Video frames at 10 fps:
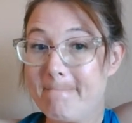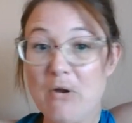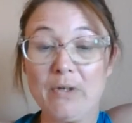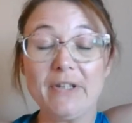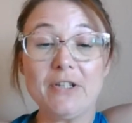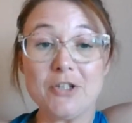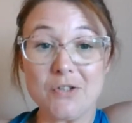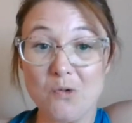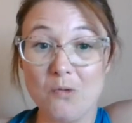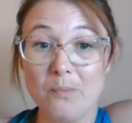
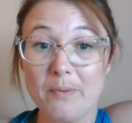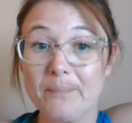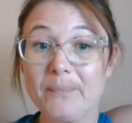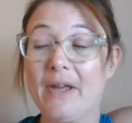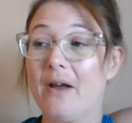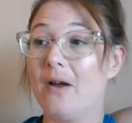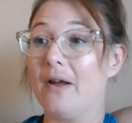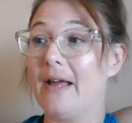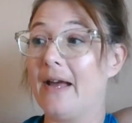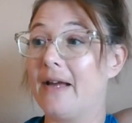religious group
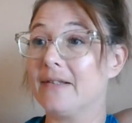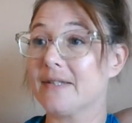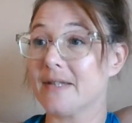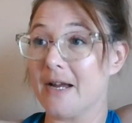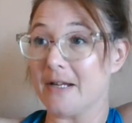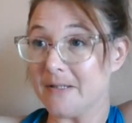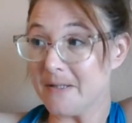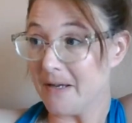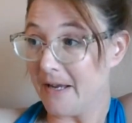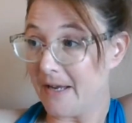that had
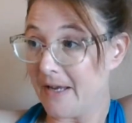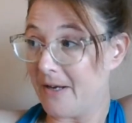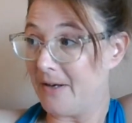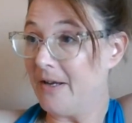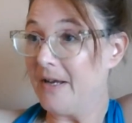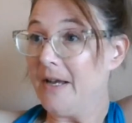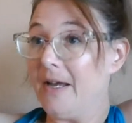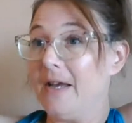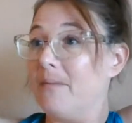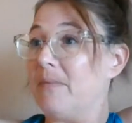signs, and
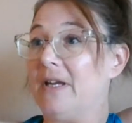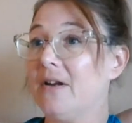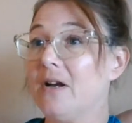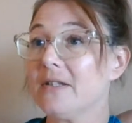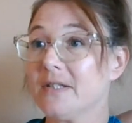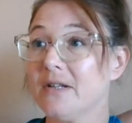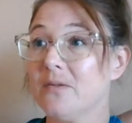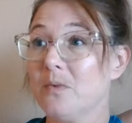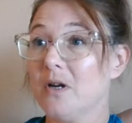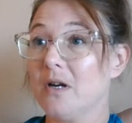me and
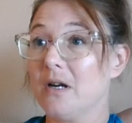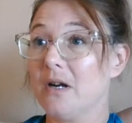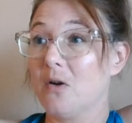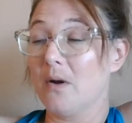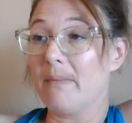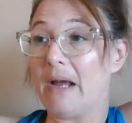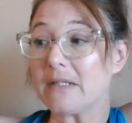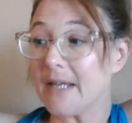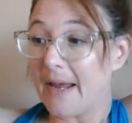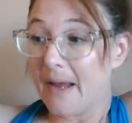Austin were going
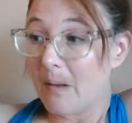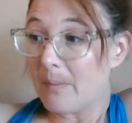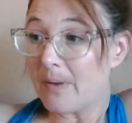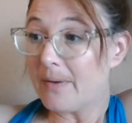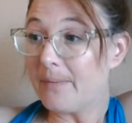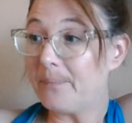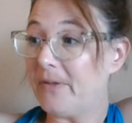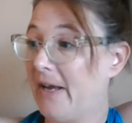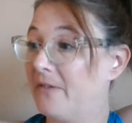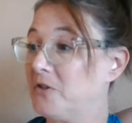back to camp
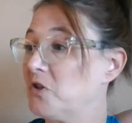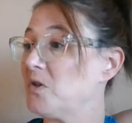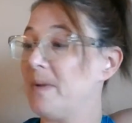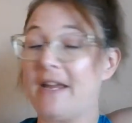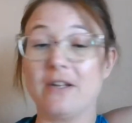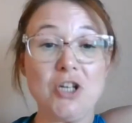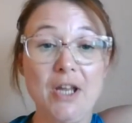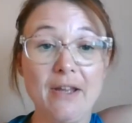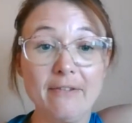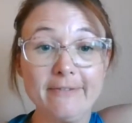after
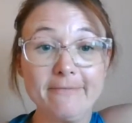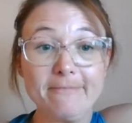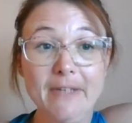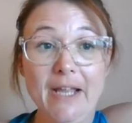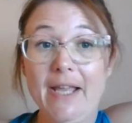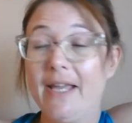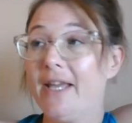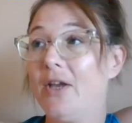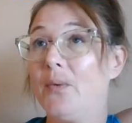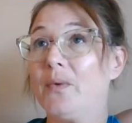spanking.
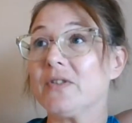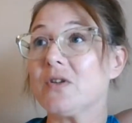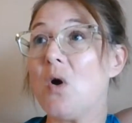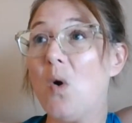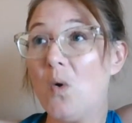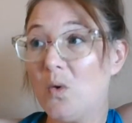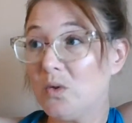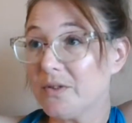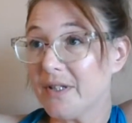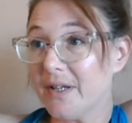It was
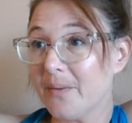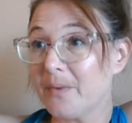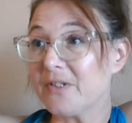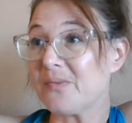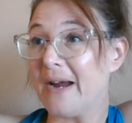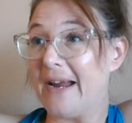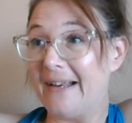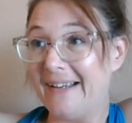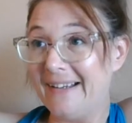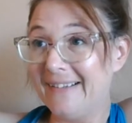cold, it was
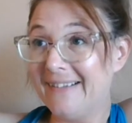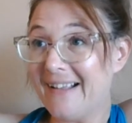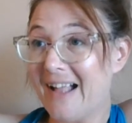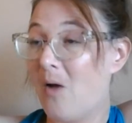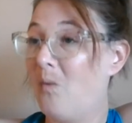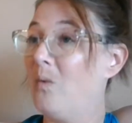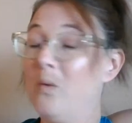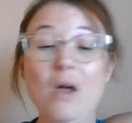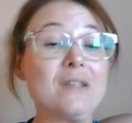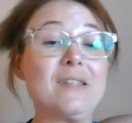rainy, I
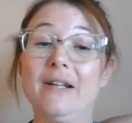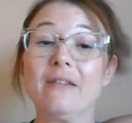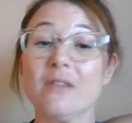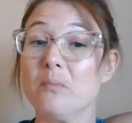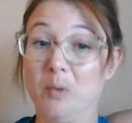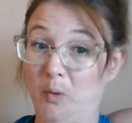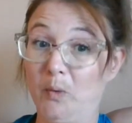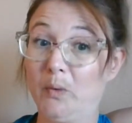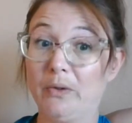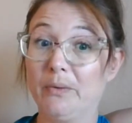wasn't in the
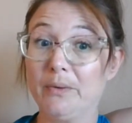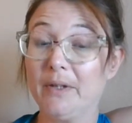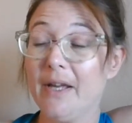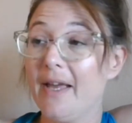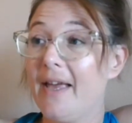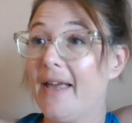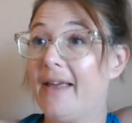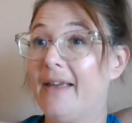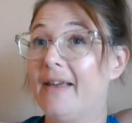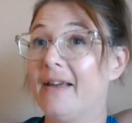mood,
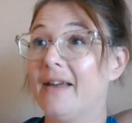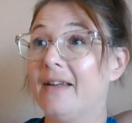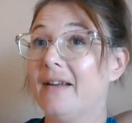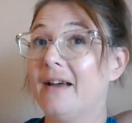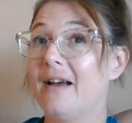and